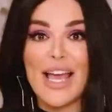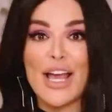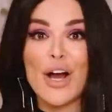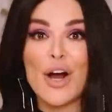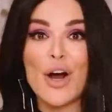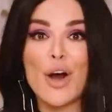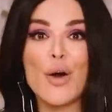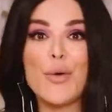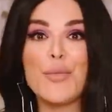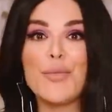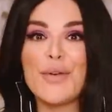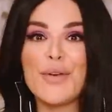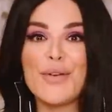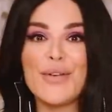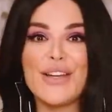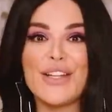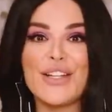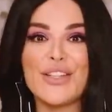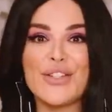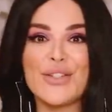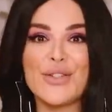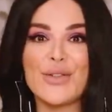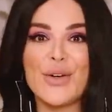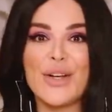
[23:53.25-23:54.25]
I hope you
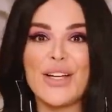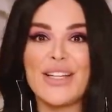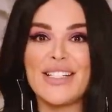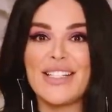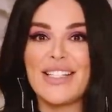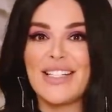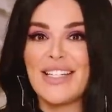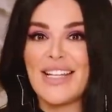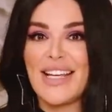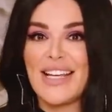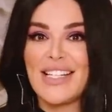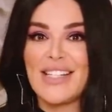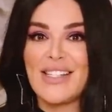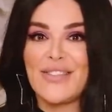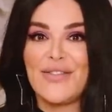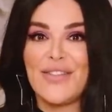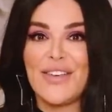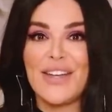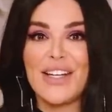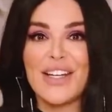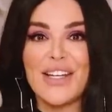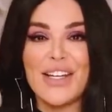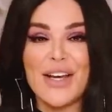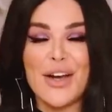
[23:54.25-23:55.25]
enjoyed today's
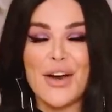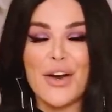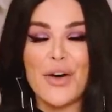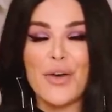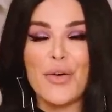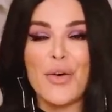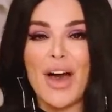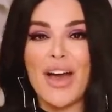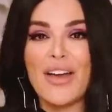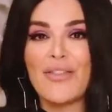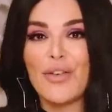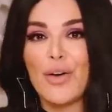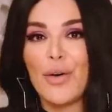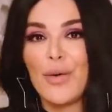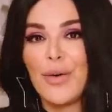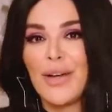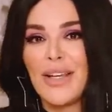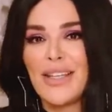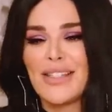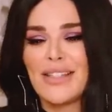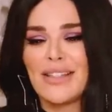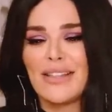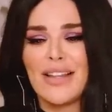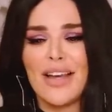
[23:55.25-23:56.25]
video. I've
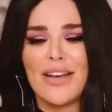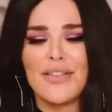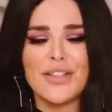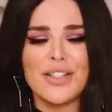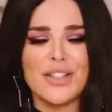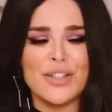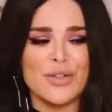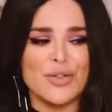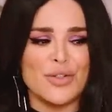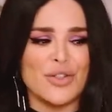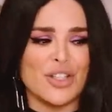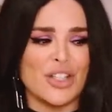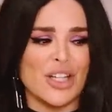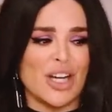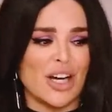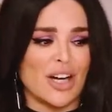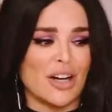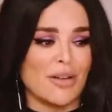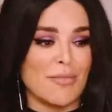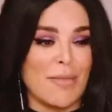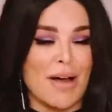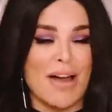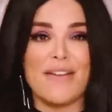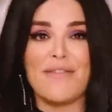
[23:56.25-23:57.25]
always loved to
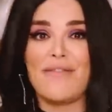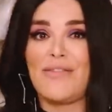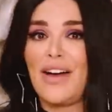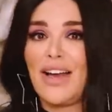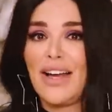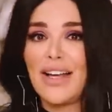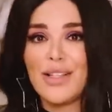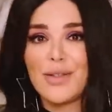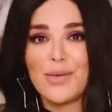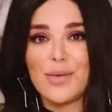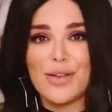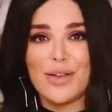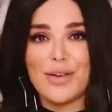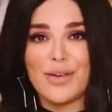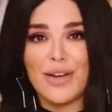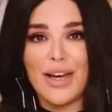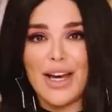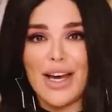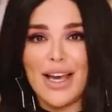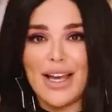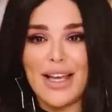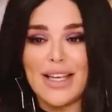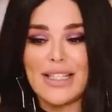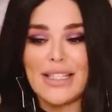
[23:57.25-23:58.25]
share my finds with you
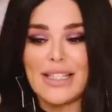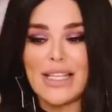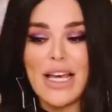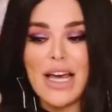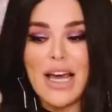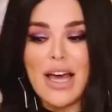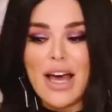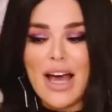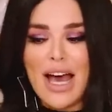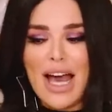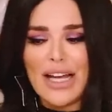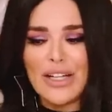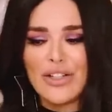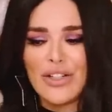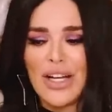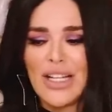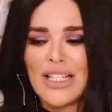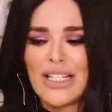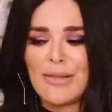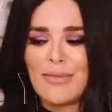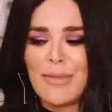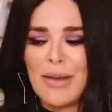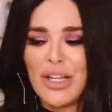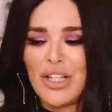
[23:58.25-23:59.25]
guys. I
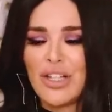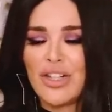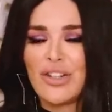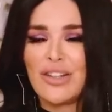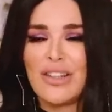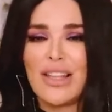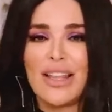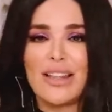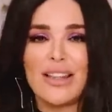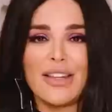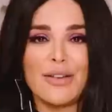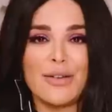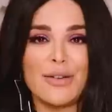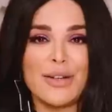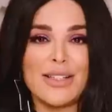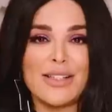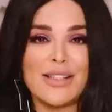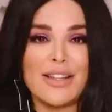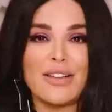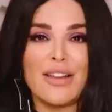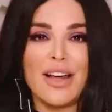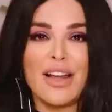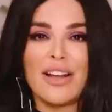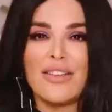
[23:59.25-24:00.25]
tried to make sure that there
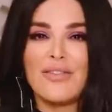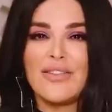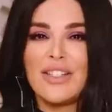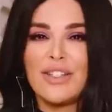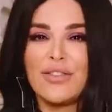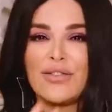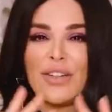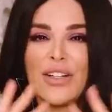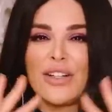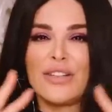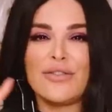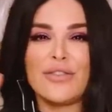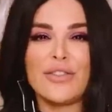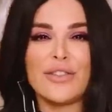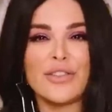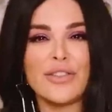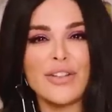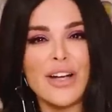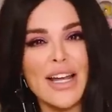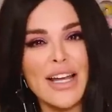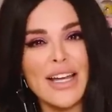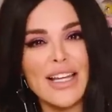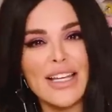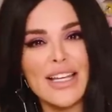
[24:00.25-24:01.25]
was a lot of different
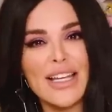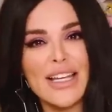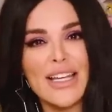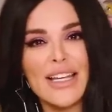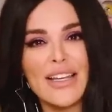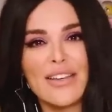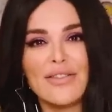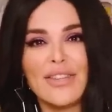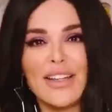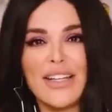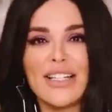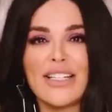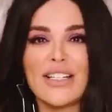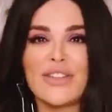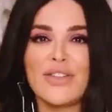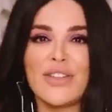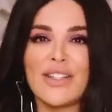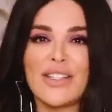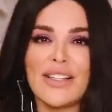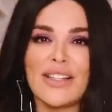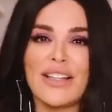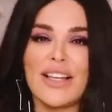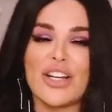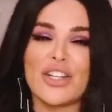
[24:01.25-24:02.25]
variety of like
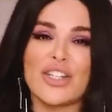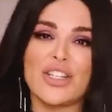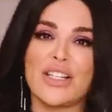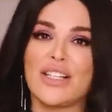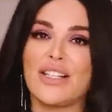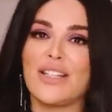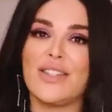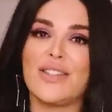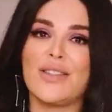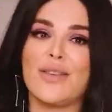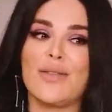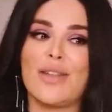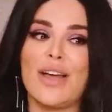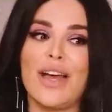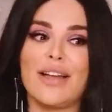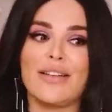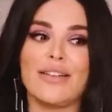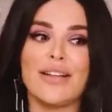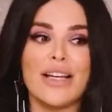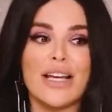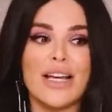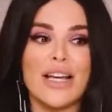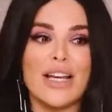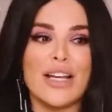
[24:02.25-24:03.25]
different selections so
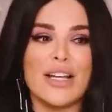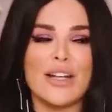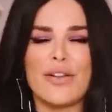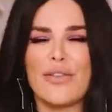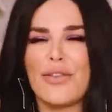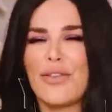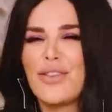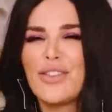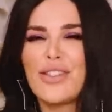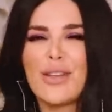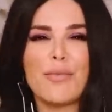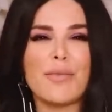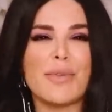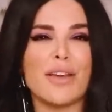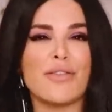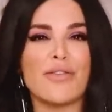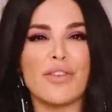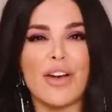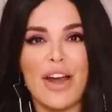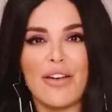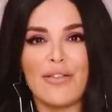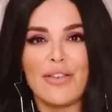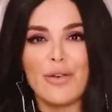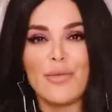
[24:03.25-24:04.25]
that, you know, there's something
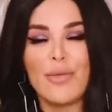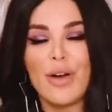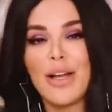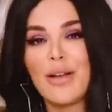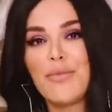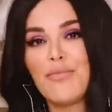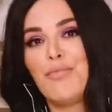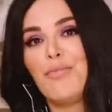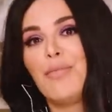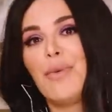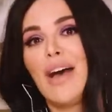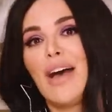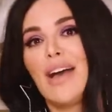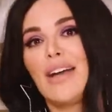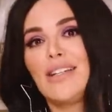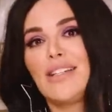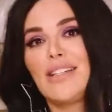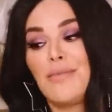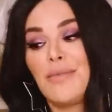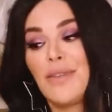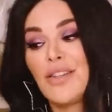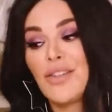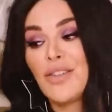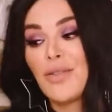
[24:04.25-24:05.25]
for everyone. But
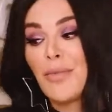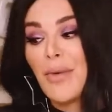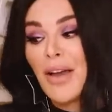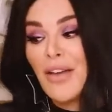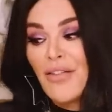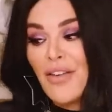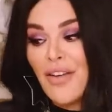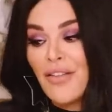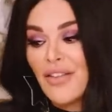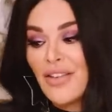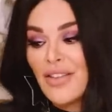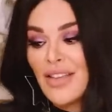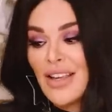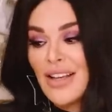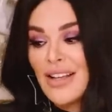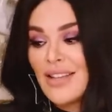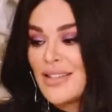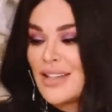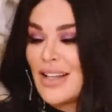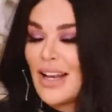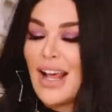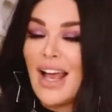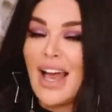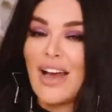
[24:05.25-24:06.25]
these are my favorite
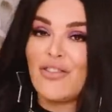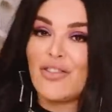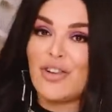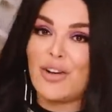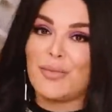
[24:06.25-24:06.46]
things that I have